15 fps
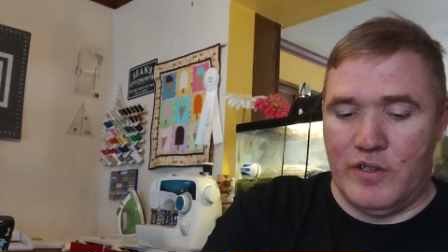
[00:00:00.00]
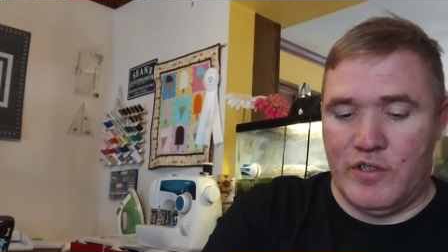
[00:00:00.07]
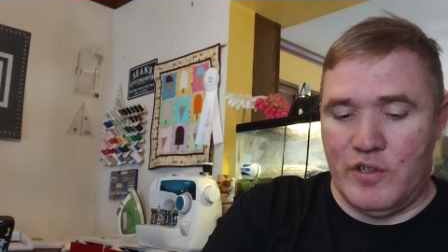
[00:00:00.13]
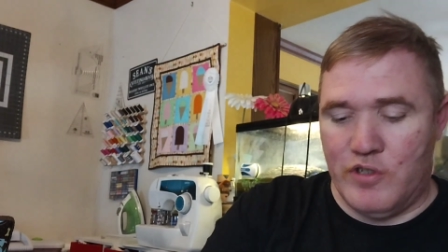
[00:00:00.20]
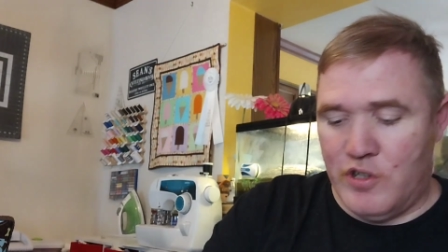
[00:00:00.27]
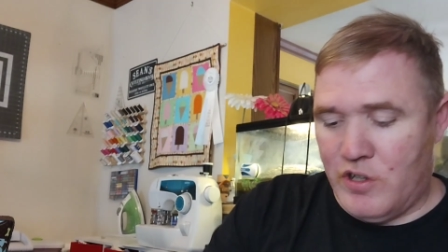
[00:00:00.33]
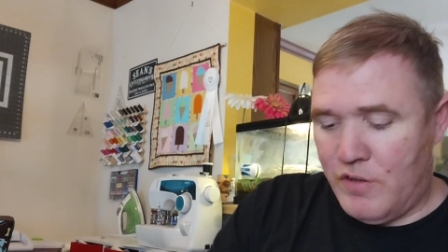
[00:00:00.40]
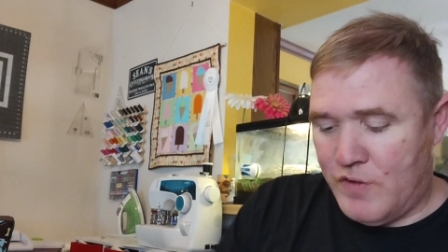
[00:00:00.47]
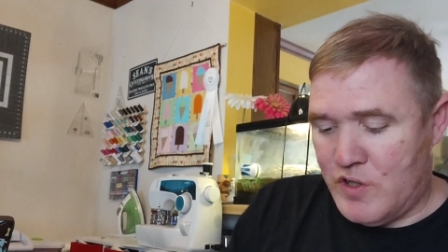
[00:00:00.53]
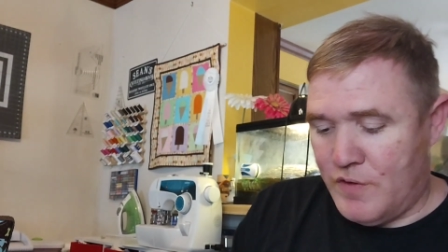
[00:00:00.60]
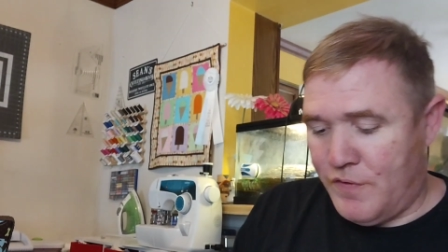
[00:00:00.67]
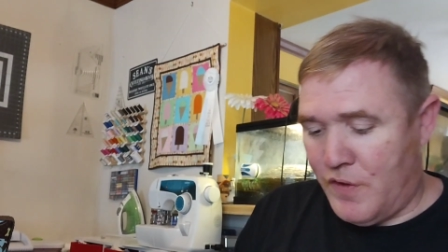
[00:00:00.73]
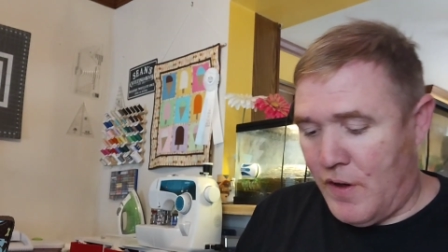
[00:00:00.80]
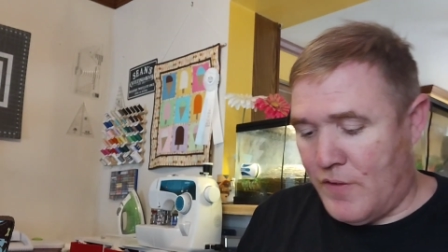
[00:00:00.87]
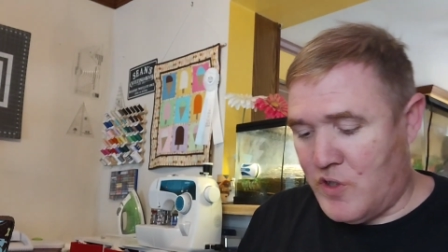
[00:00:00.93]
So she got to visit
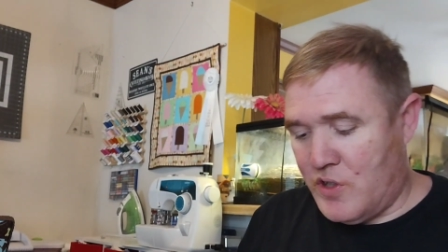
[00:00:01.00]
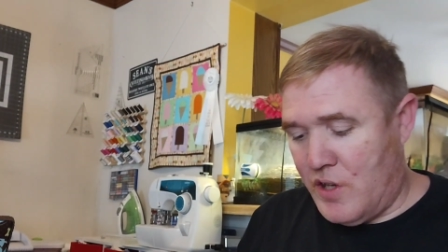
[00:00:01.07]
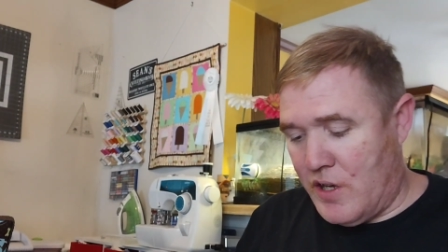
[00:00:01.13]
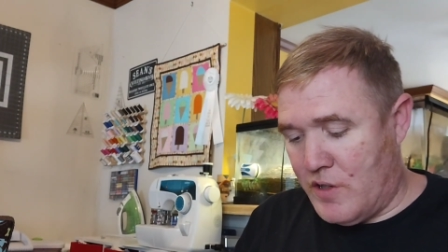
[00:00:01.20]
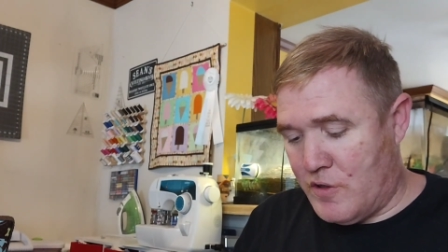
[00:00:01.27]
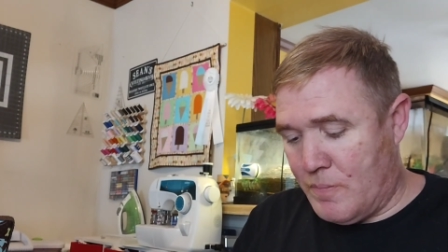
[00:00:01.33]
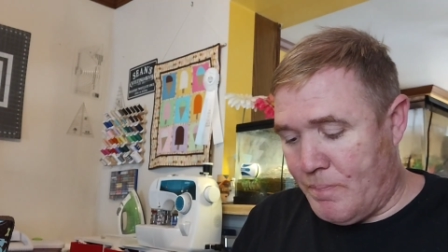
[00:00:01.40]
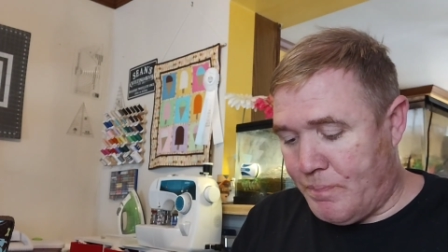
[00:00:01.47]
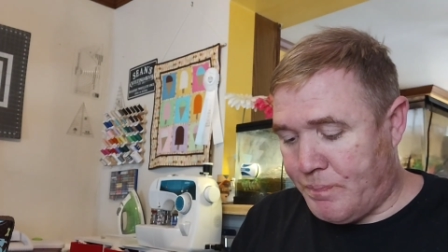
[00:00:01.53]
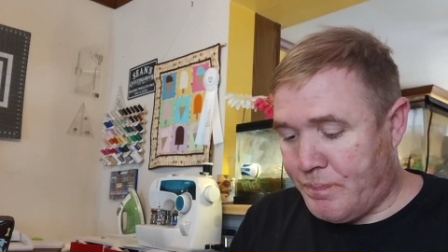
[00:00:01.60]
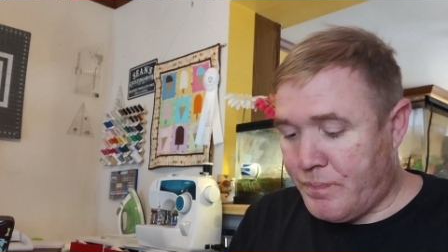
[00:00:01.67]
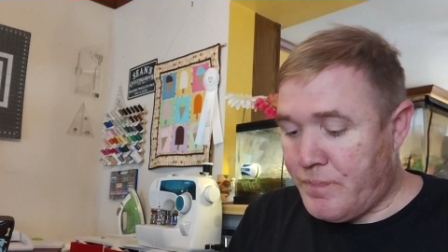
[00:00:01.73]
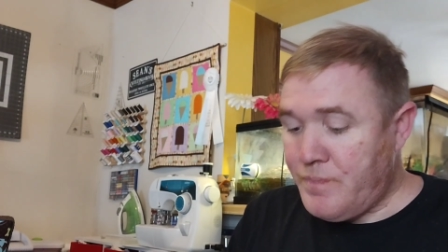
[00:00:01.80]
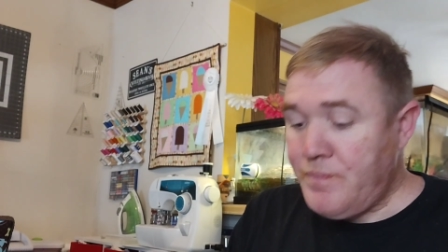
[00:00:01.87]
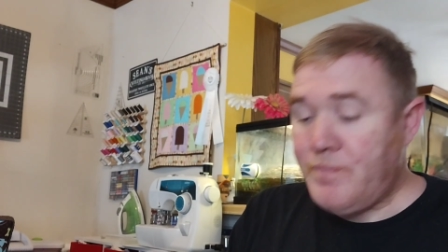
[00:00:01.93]
5 states.
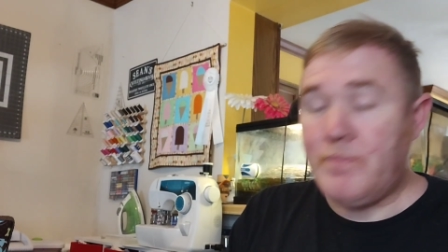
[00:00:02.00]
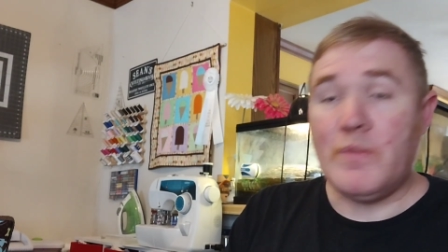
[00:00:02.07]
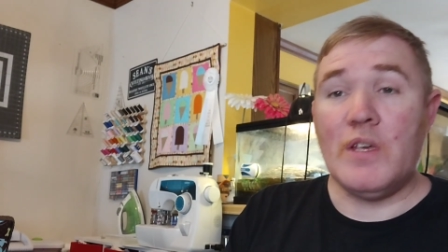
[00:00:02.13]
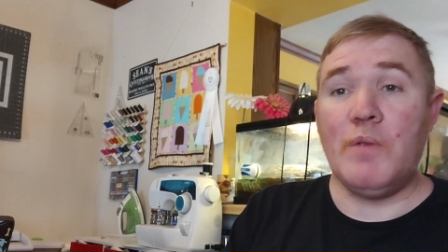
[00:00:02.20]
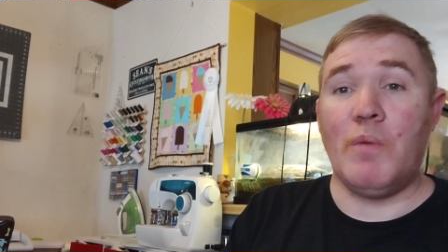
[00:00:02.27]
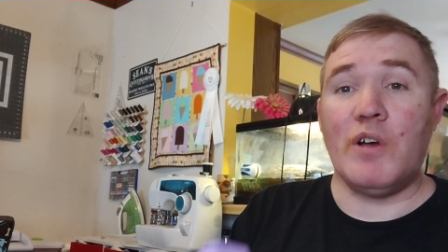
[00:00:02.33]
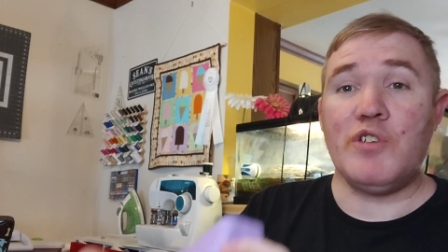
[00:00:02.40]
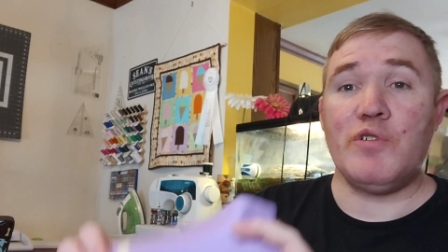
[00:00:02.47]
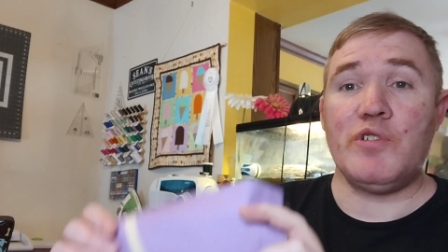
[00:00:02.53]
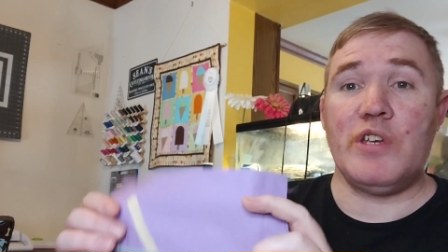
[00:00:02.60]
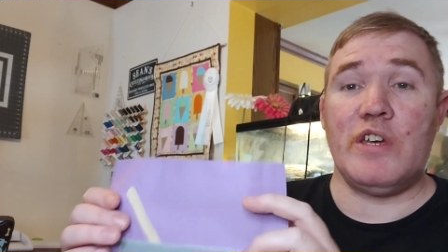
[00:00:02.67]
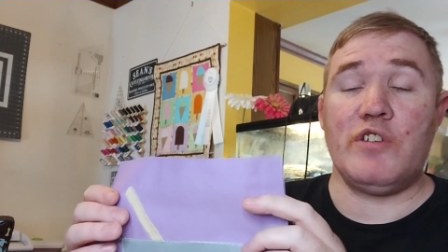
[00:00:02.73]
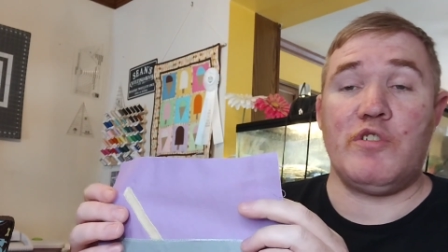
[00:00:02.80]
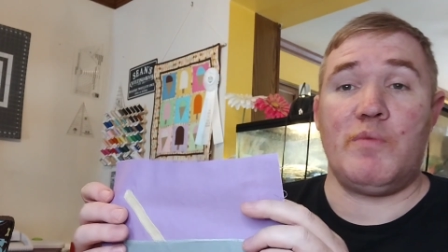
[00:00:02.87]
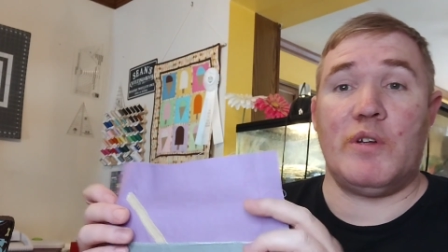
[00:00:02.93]
While she was
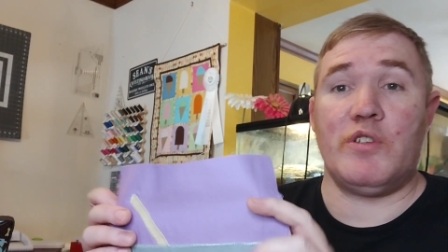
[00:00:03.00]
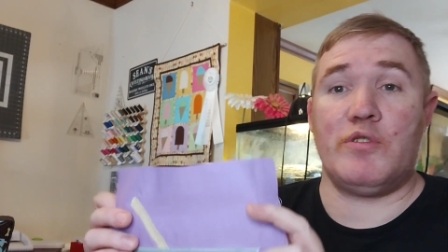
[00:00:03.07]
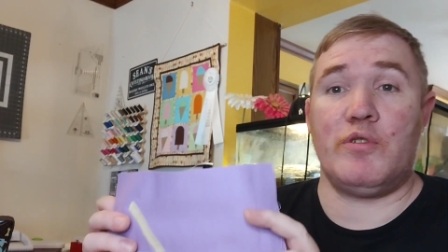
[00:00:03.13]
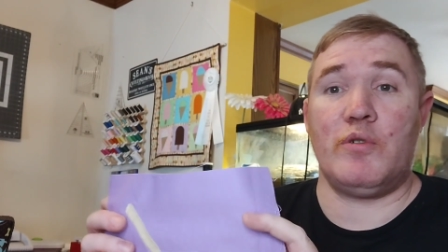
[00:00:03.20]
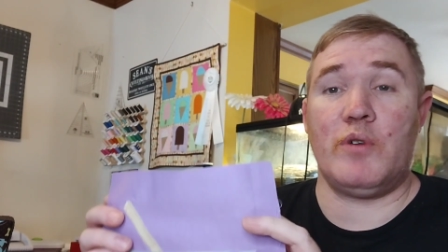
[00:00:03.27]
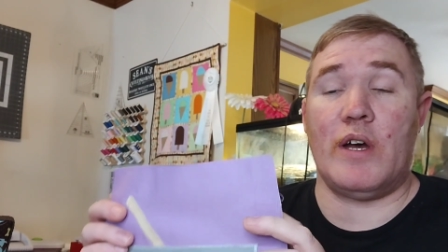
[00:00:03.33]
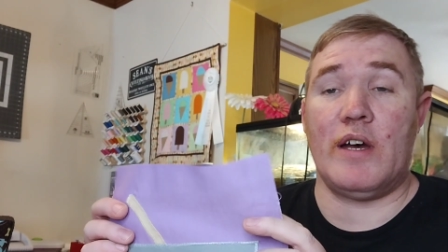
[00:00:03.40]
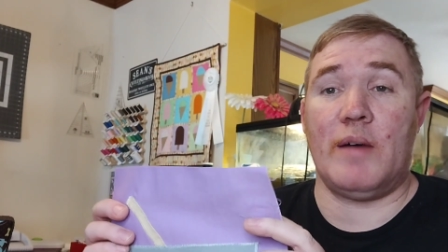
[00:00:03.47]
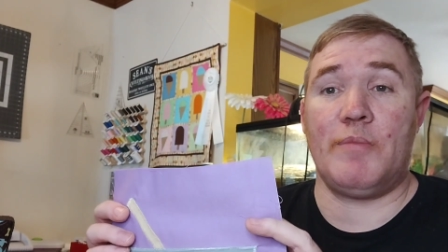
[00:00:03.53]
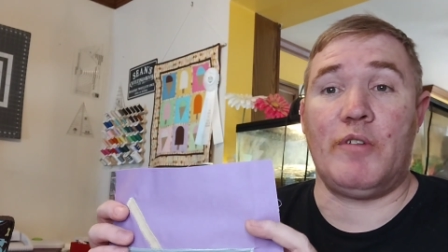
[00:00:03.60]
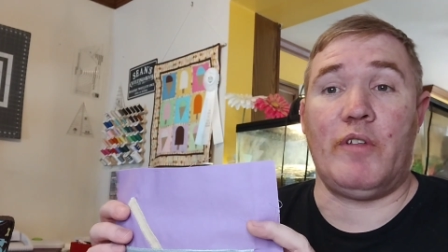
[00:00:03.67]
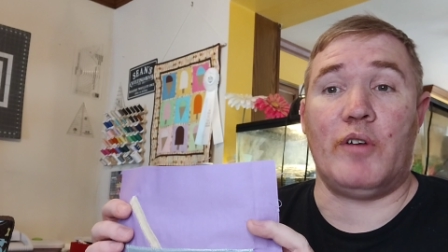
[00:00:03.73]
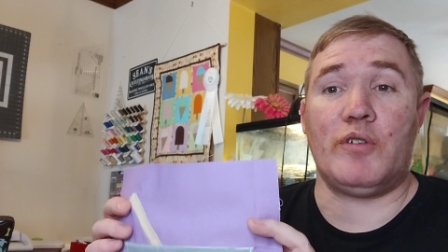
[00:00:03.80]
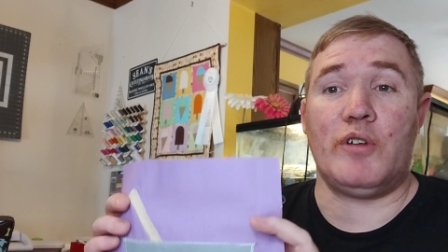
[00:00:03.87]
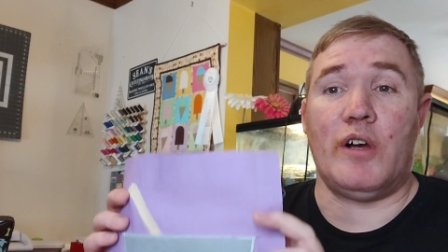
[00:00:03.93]
here, she went to the
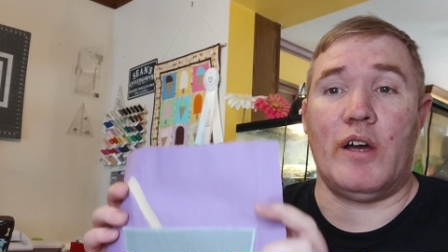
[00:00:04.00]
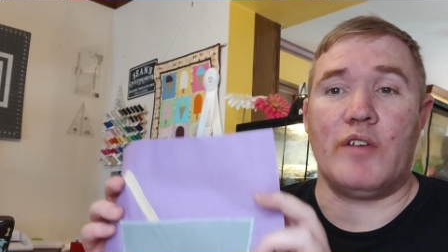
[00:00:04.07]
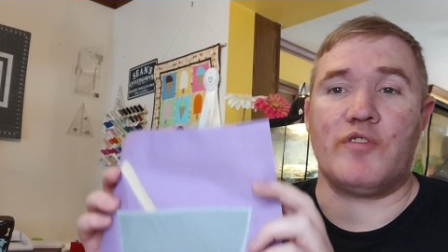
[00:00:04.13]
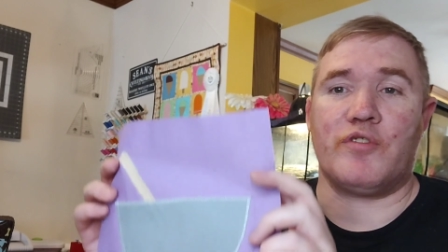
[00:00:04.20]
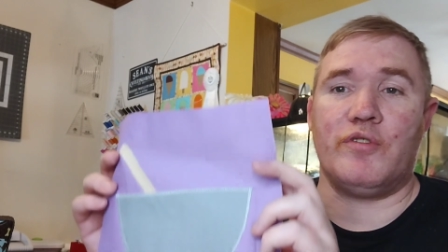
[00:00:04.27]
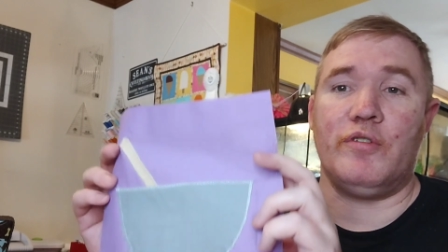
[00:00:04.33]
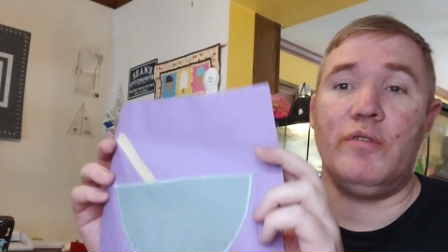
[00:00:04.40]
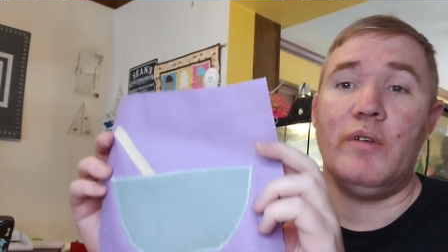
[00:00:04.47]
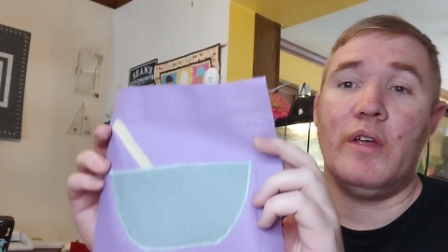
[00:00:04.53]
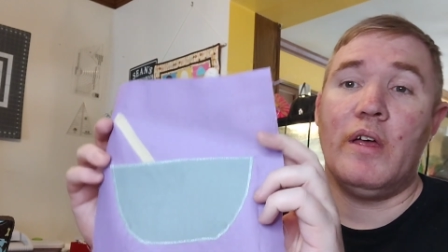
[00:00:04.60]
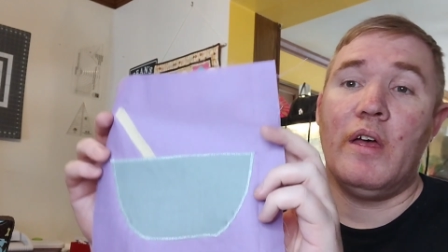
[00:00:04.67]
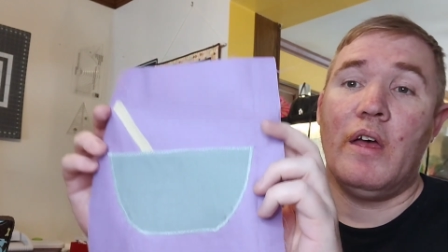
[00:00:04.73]
local high school,